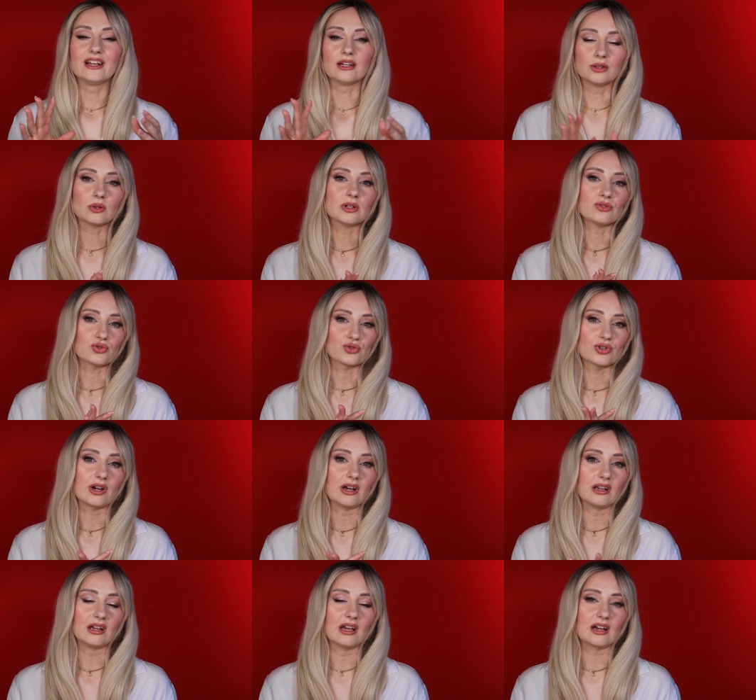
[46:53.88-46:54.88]
you can
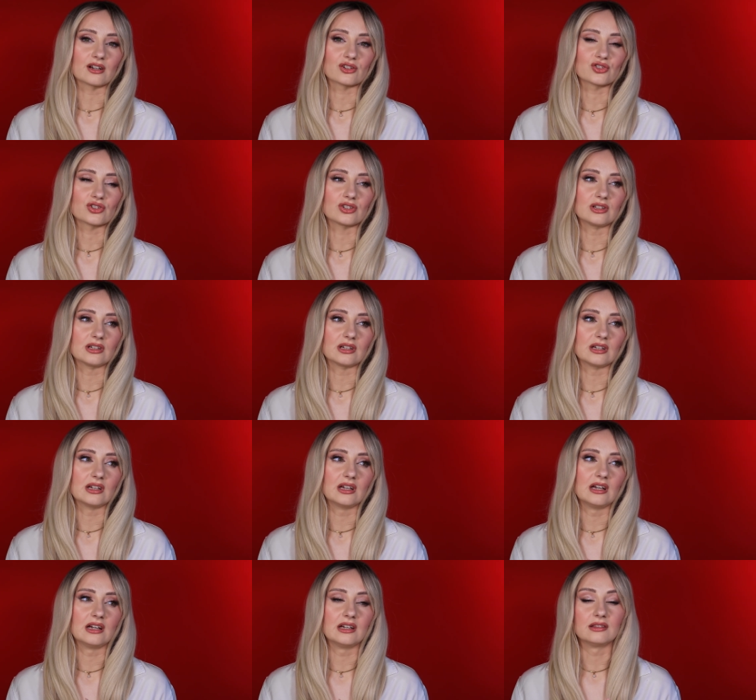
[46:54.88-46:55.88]
try
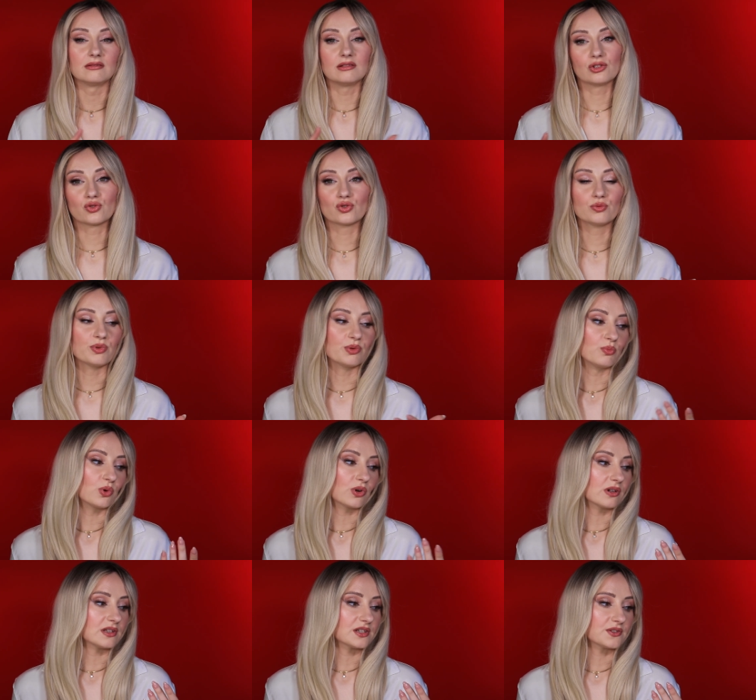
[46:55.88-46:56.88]
actually, and it should be
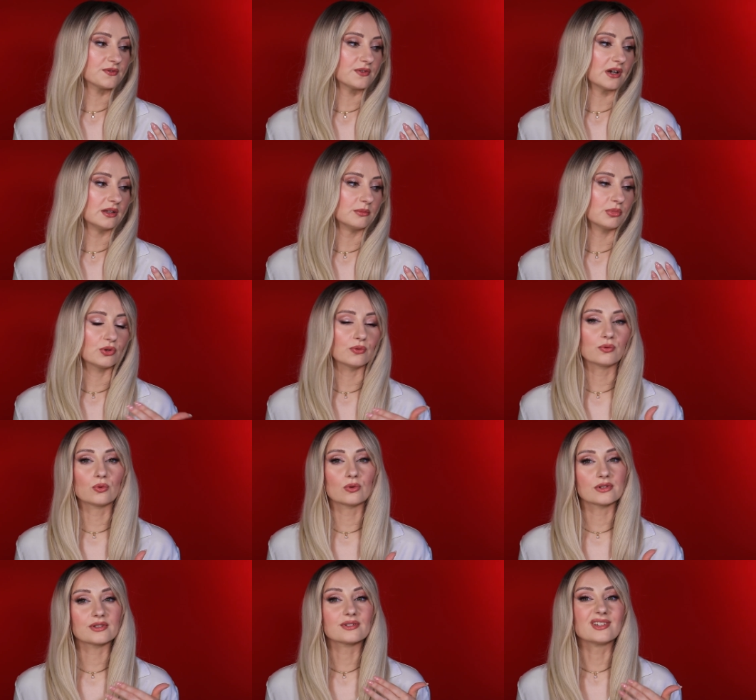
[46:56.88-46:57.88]
more or less fine. But of
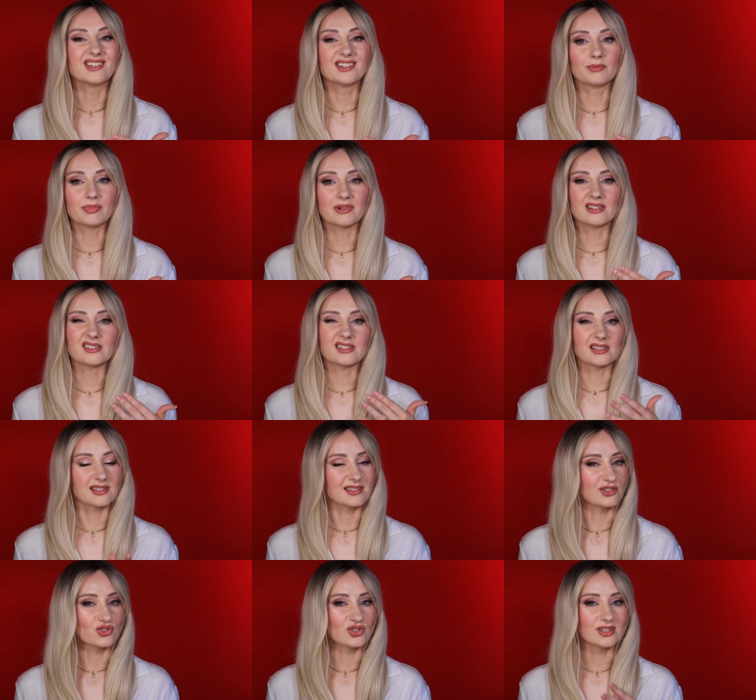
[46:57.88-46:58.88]
course, it depends. I
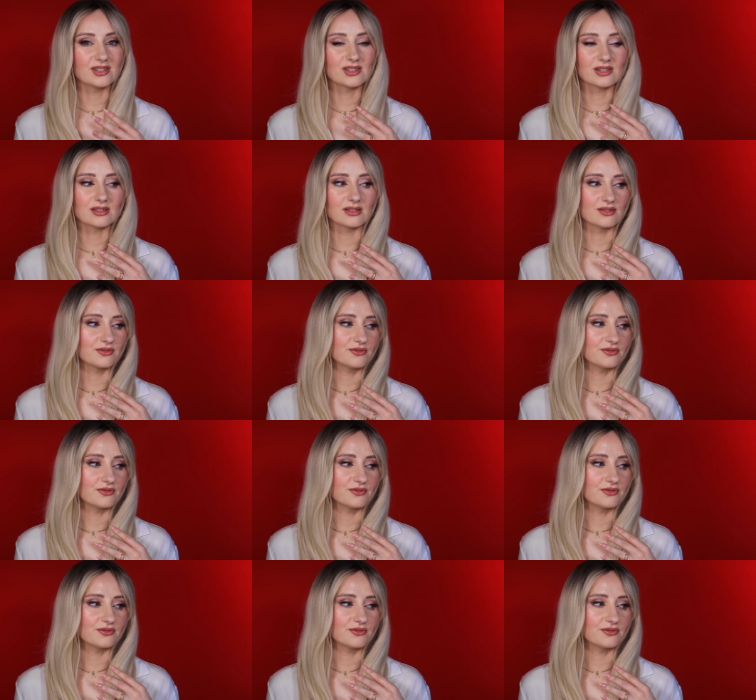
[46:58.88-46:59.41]
suggest